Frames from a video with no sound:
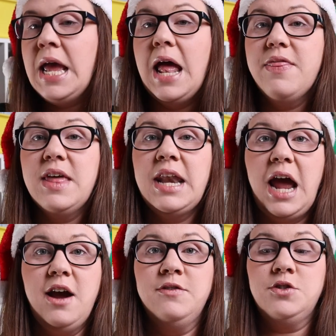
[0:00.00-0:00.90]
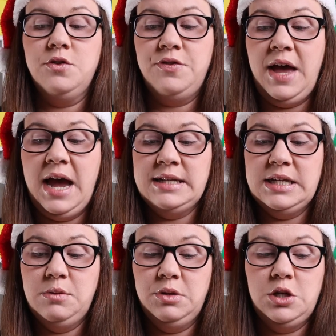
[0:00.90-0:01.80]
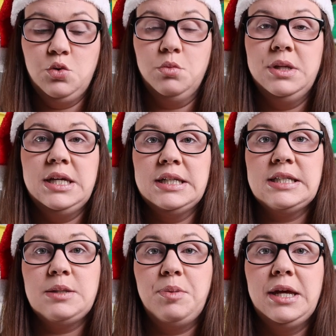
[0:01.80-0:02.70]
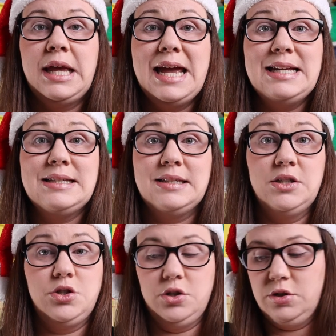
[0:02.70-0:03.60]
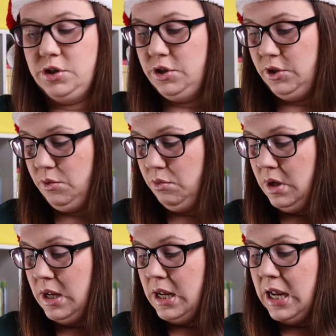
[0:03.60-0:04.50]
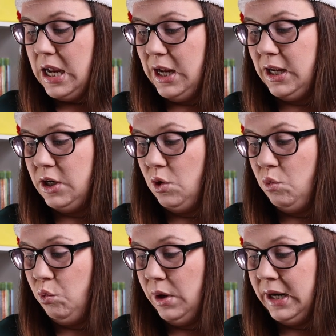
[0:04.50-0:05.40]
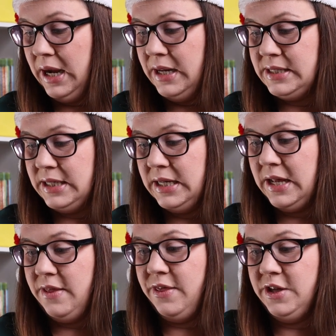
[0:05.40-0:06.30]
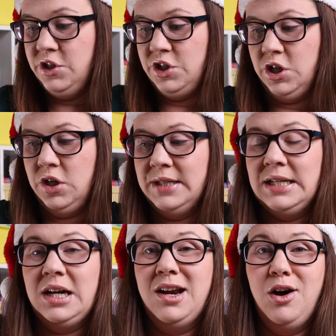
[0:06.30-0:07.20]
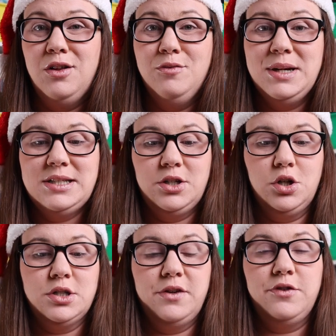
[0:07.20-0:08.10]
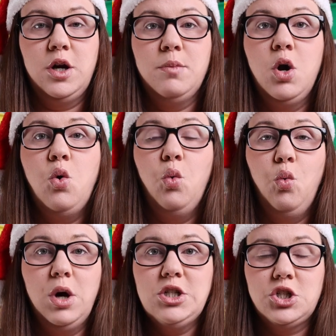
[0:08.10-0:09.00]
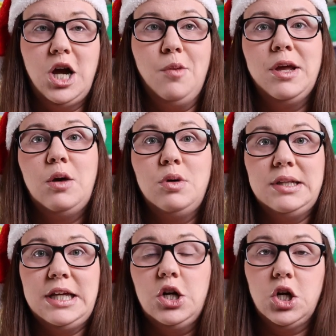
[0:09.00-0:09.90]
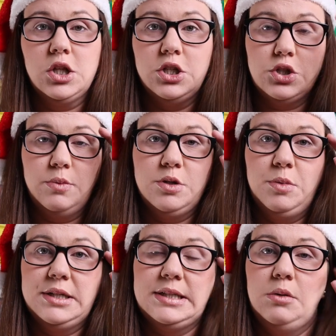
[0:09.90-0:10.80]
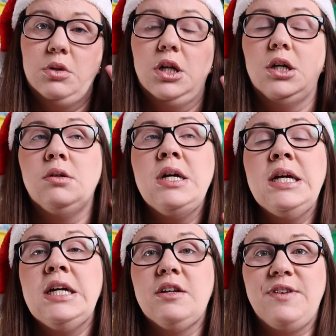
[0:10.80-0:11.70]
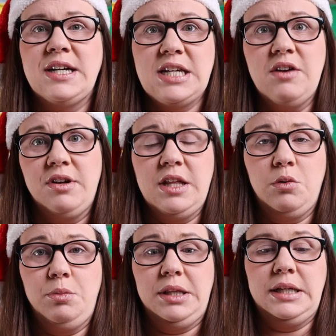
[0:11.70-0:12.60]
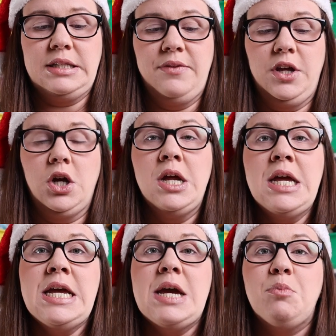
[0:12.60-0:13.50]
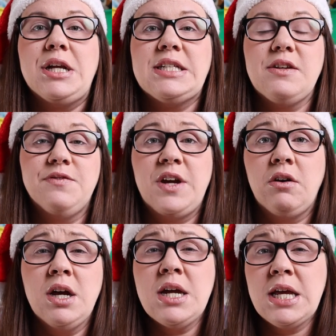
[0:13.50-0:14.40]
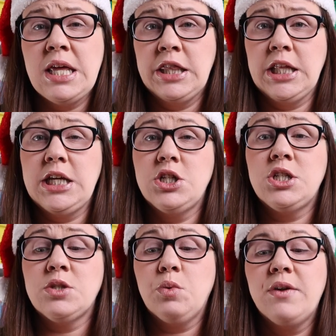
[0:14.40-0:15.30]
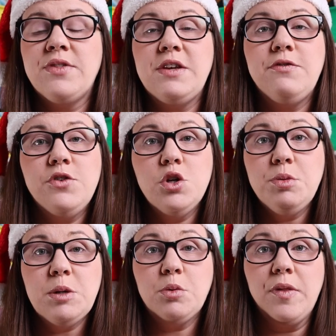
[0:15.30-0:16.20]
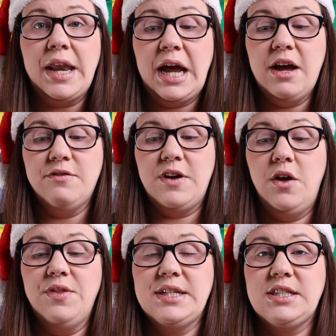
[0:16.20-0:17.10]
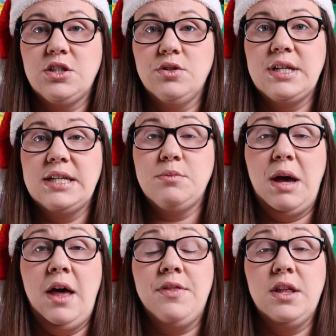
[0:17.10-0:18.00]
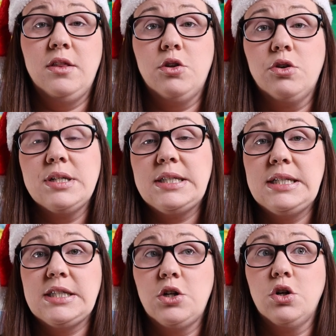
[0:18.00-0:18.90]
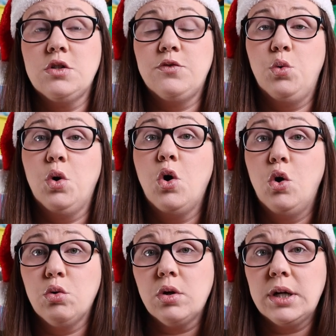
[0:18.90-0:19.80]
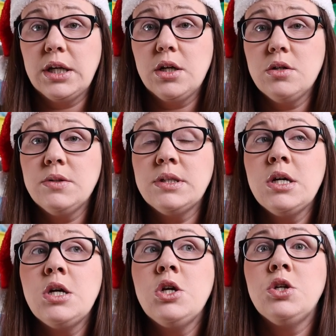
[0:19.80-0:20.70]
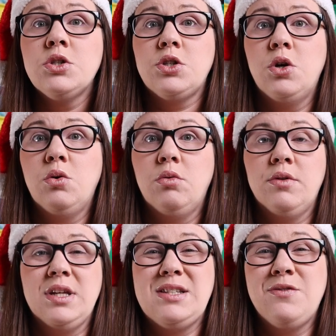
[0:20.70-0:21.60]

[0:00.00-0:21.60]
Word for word: And then after that, Emily normally gets to pick a center to do. And what I did this year is I got all of my centers from one shop, and I will link her in the description box down below. In fact, everything will be linked down there. But it's Farrah Henley. She's one of the few people that I have found that still does math and literacy centers for older kiddos. So it's